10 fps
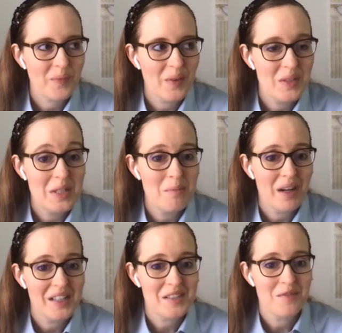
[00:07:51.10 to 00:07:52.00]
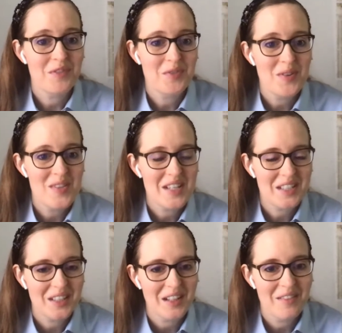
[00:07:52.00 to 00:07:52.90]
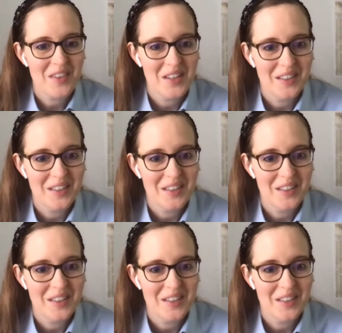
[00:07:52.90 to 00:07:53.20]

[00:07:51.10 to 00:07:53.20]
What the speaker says: We did buy some fish food. They still have